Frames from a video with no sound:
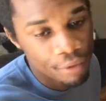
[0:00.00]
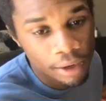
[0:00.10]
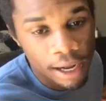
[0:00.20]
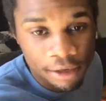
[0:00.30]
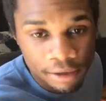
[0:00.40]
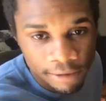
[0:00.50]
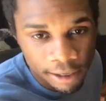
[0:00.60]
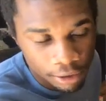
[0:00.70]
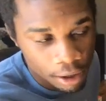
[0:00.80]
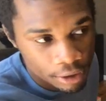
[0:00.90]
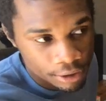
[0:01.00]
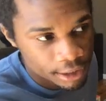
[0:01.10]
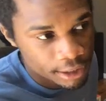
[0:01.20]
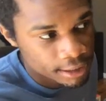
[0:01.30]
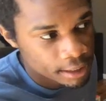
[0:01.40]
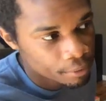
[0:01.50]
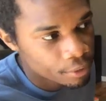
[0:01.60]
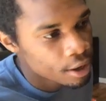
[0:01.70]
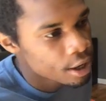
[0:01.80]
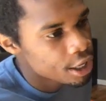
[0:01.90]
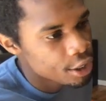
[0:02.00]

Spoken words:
If you want to identify dogs, an example,